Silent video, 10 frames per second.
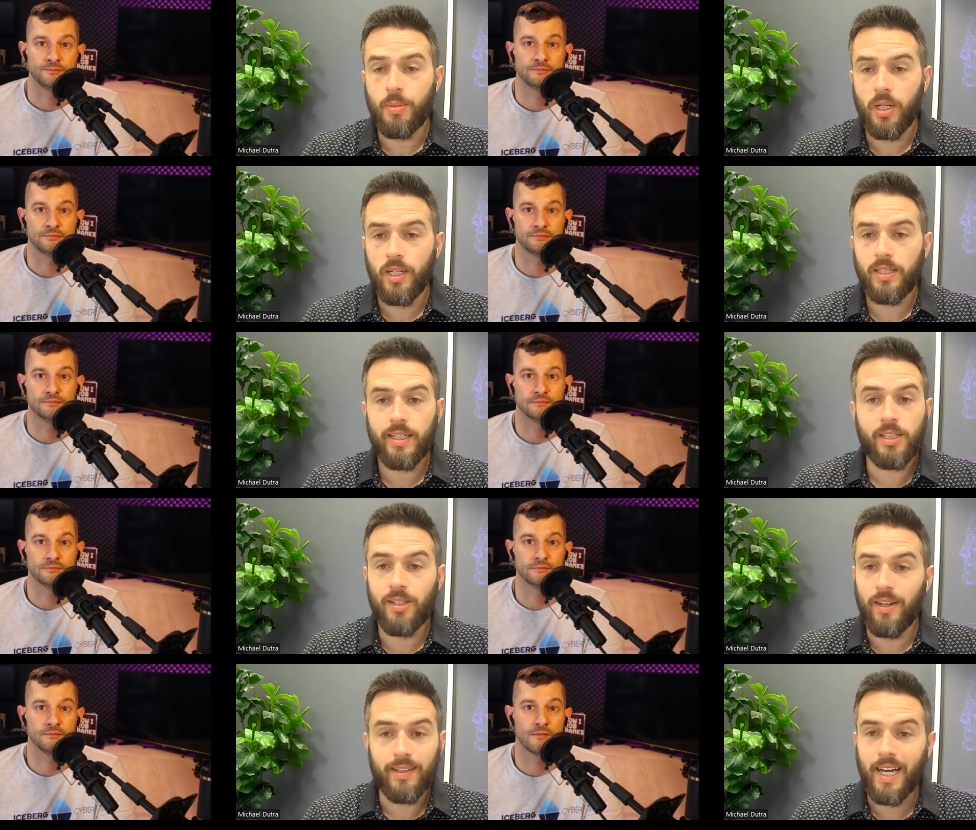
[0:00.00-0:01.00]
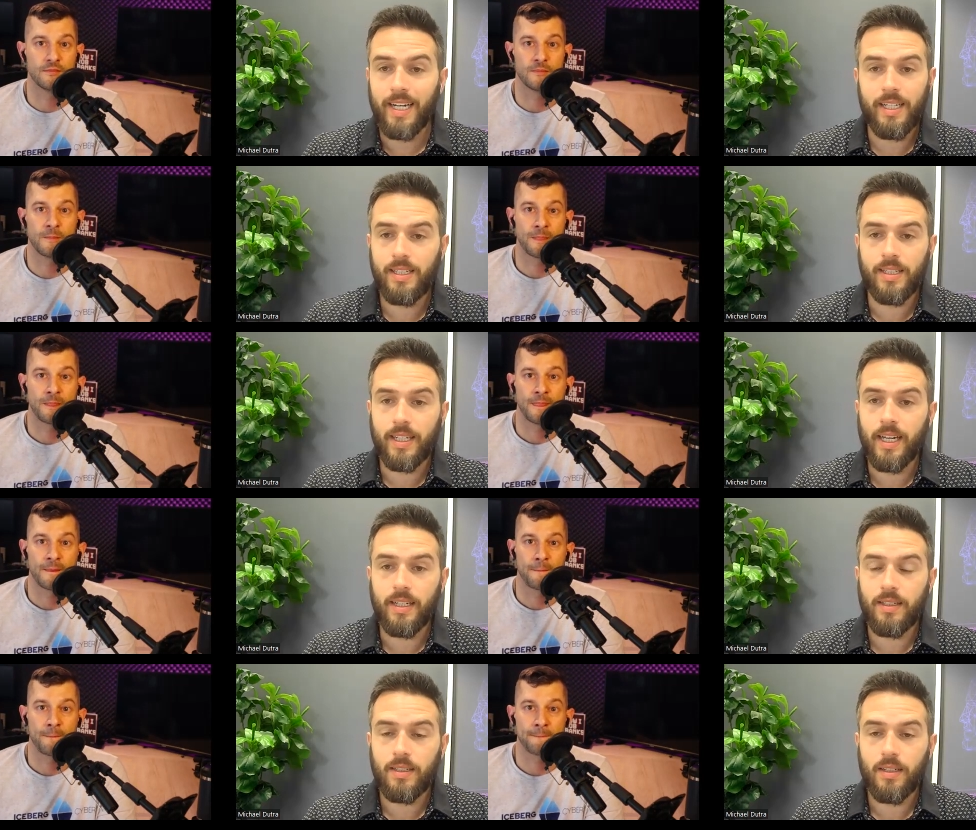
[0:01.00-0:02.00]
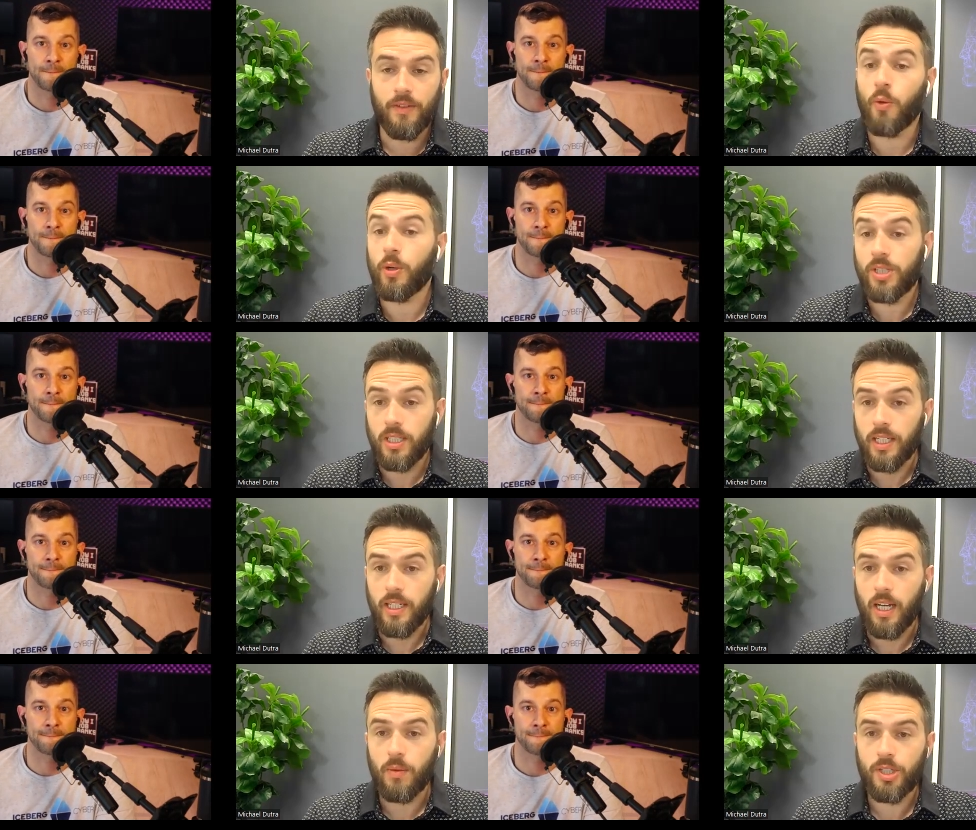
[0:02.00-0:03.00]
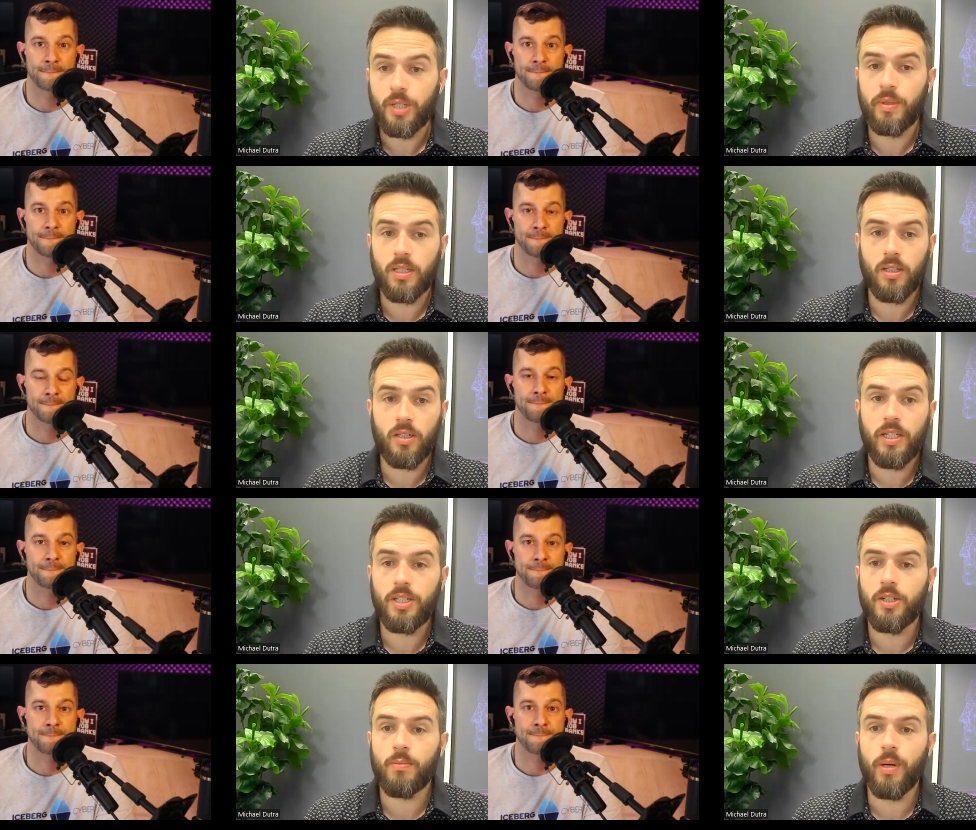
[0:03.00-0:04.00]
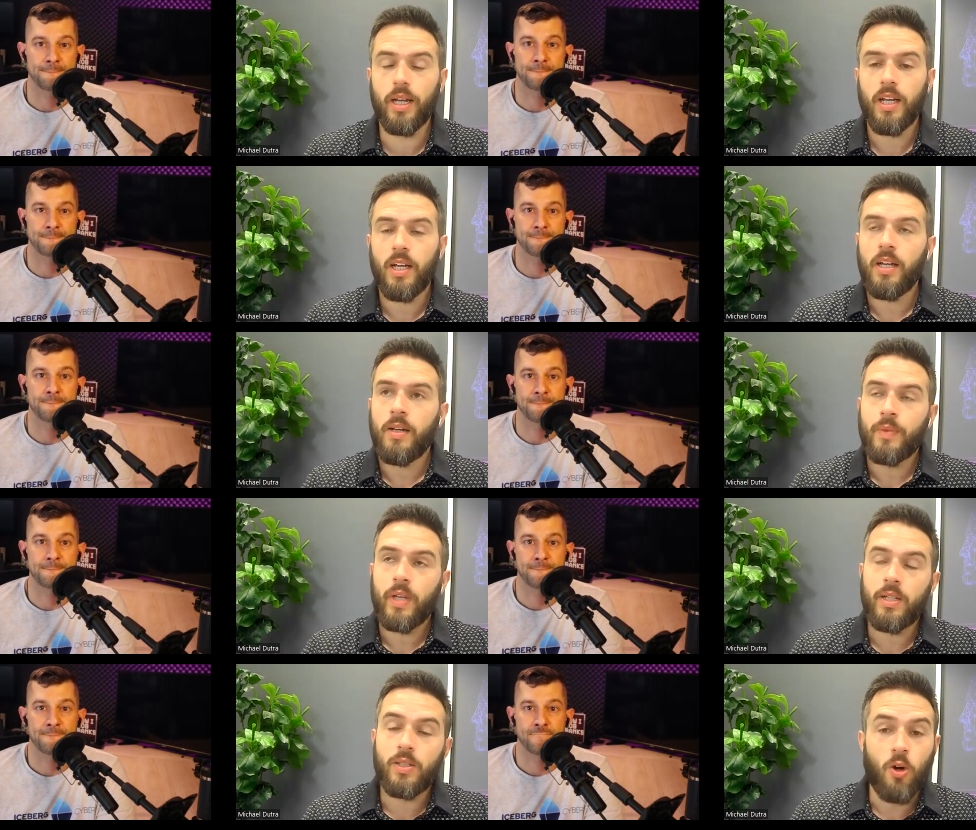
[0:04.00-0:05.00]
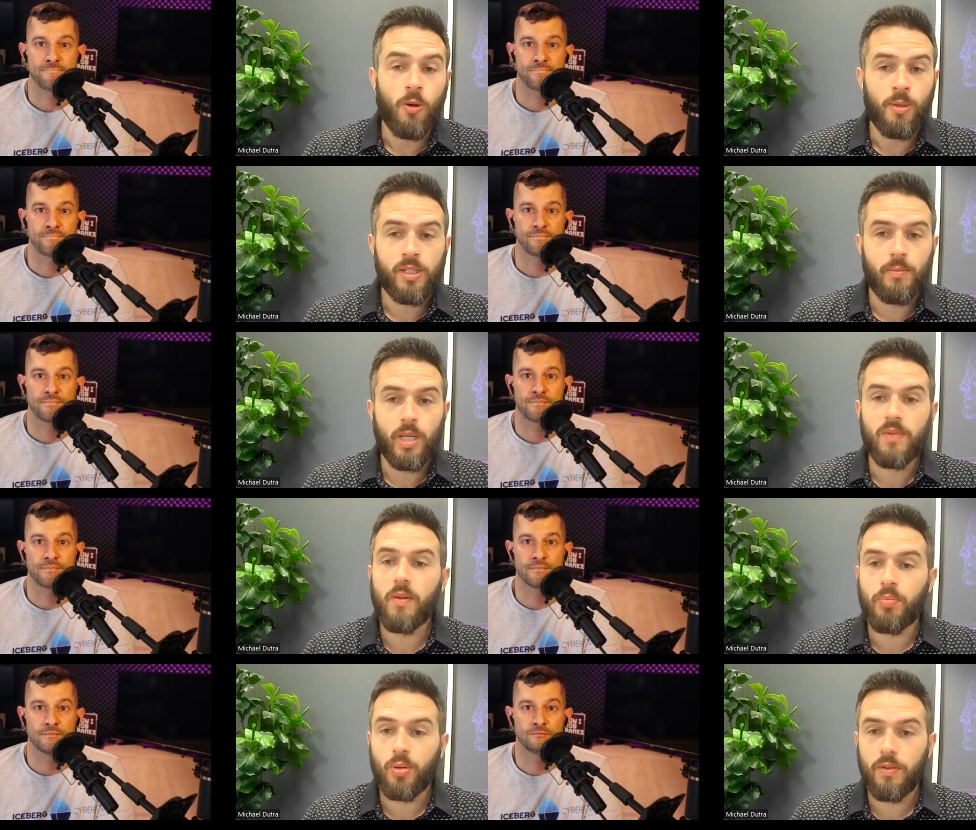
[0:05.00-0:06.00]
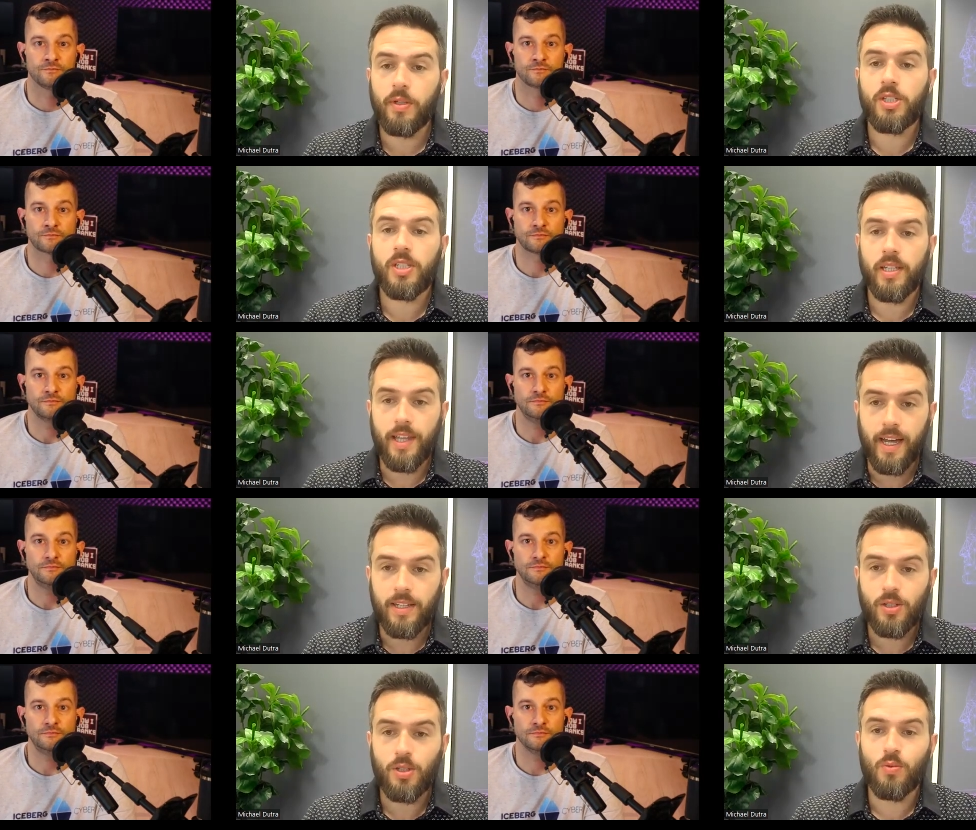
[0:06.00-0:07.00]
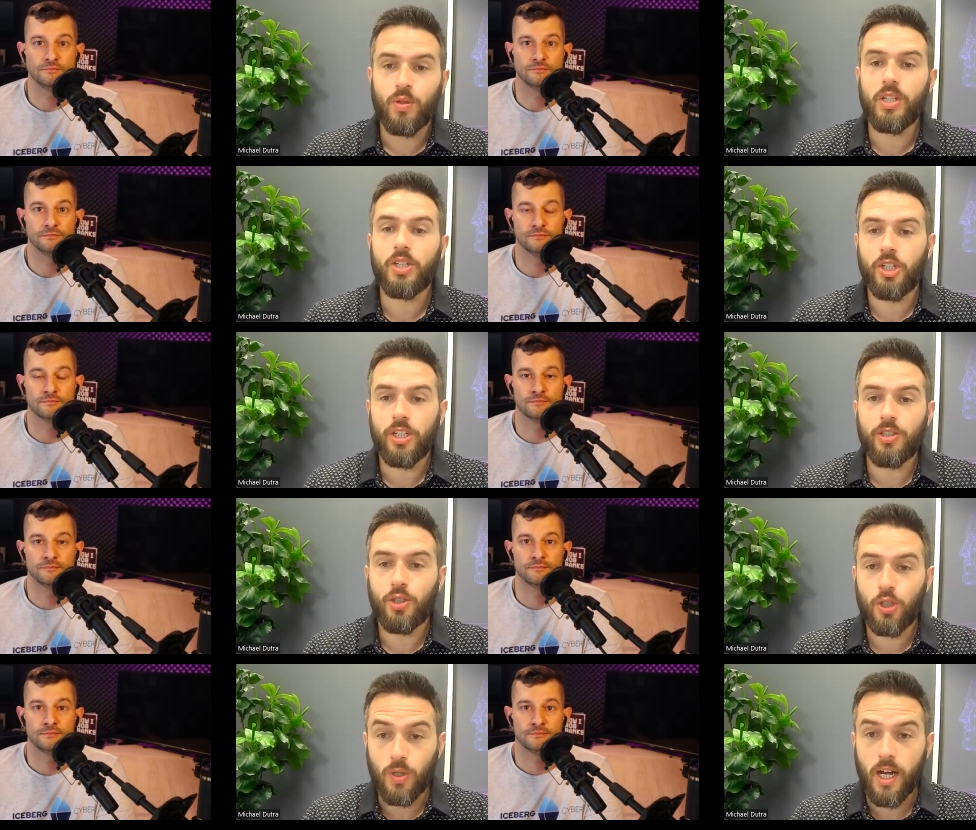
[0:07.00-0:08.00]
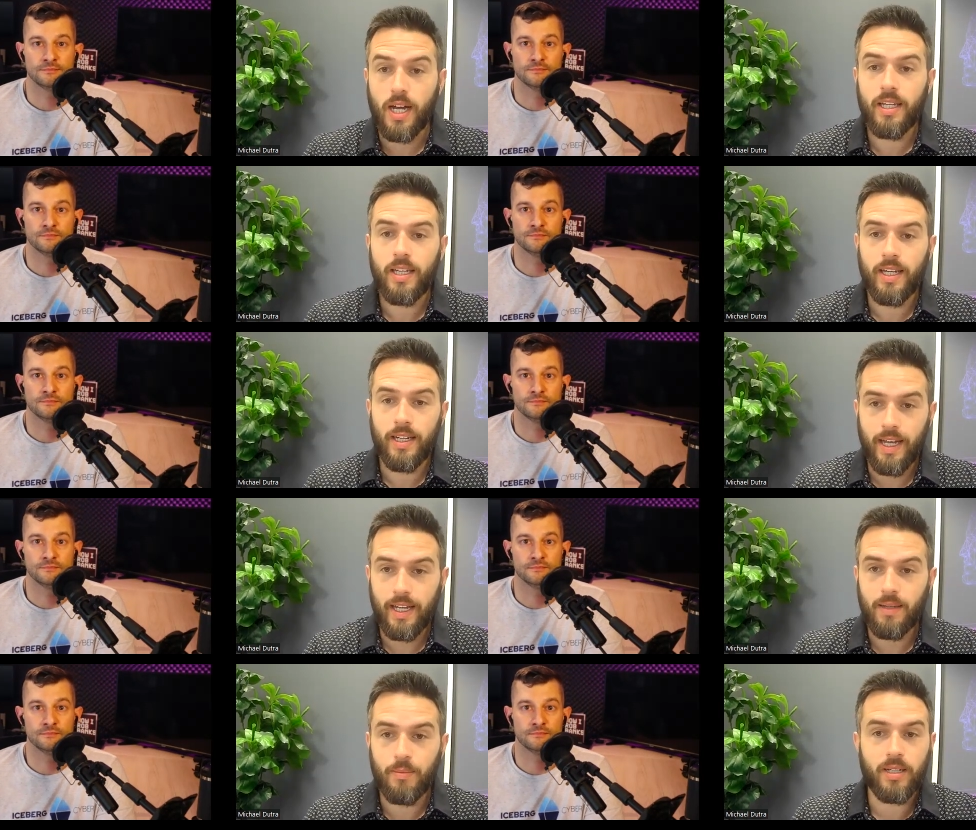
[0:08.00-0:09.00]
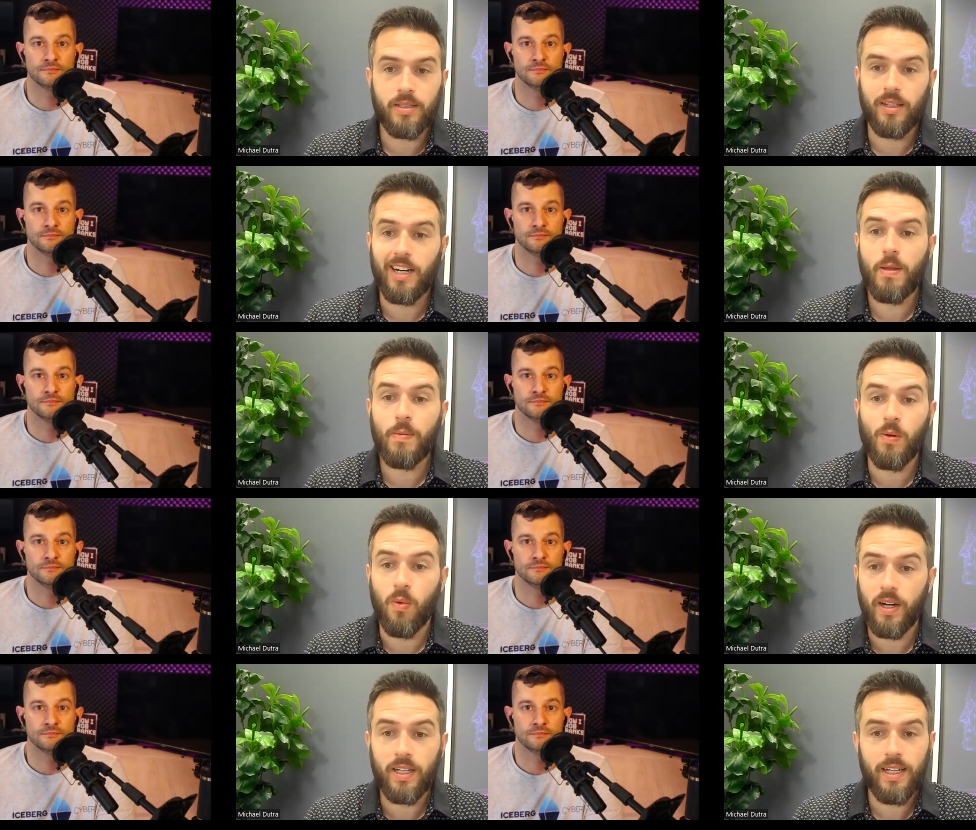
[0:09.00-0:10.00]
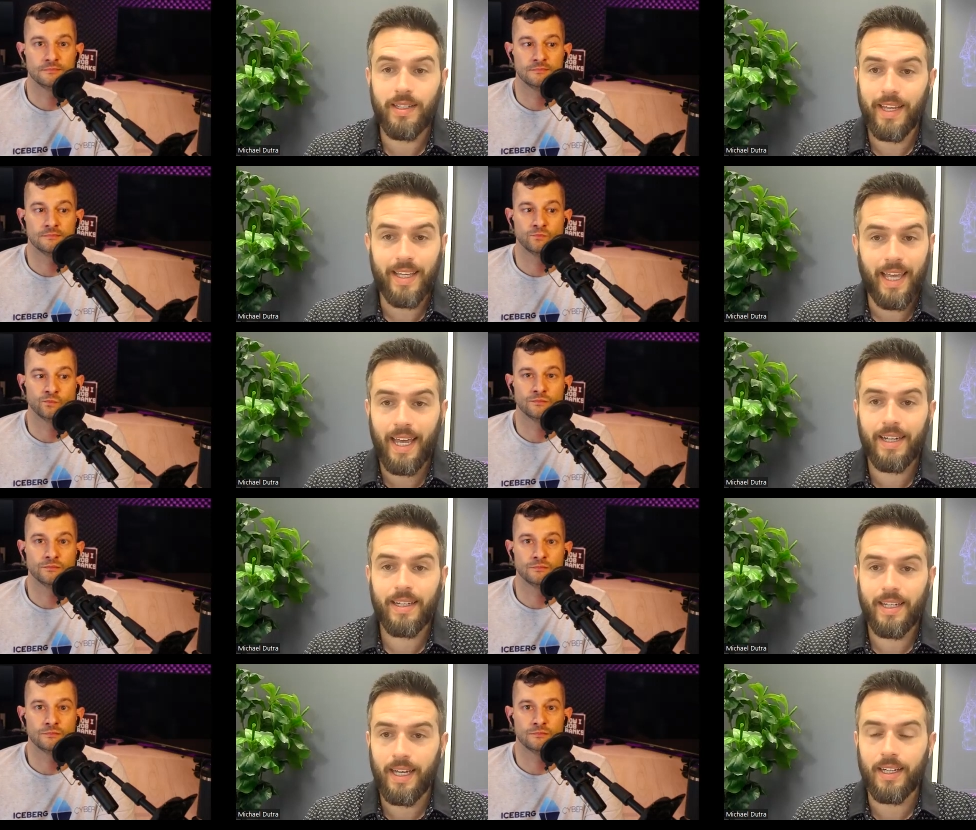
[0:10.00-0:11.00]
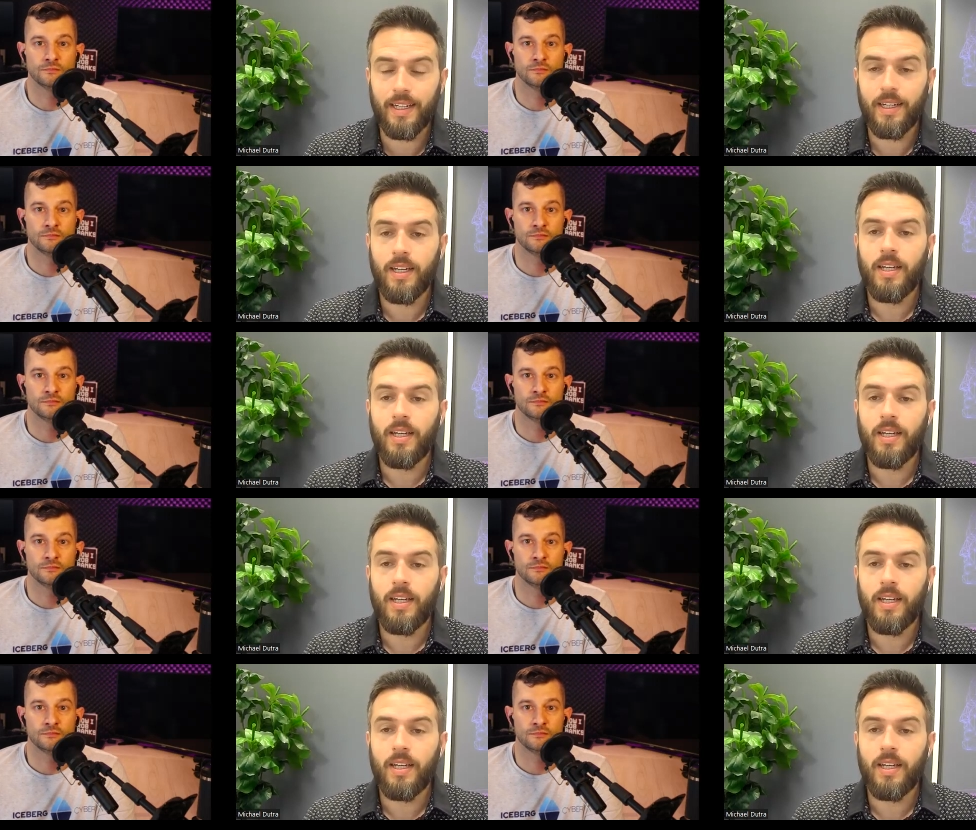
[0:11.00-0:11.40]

Speaker 1: to be honest it's not that easy to get unfortunately i wish it was a little easier but it's almost a bit of a privilege to get so you really should try and get it because a lot of people want it and they can't get it